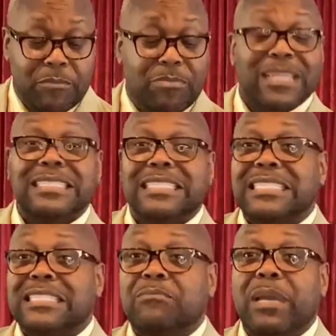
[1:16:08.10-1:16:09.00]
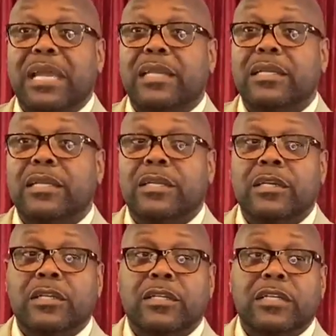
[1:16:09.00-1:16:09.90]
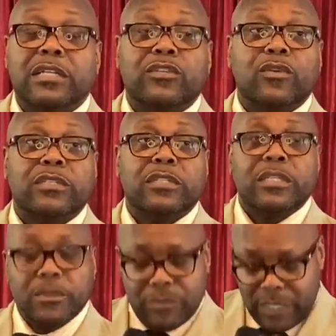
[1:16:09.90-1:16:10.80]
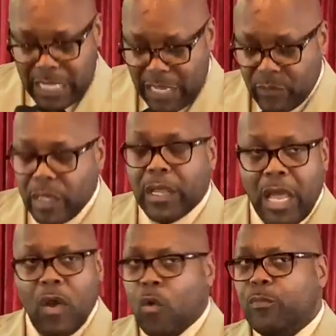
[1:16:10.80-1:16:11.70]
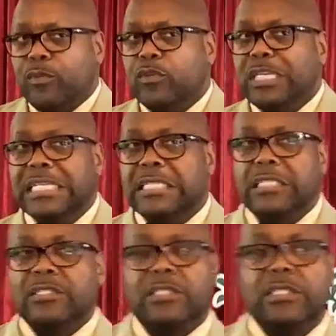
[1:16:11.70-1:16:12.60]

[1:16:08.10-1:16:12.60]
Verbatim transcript: blessed is the man that trusts him. I, I hope you get this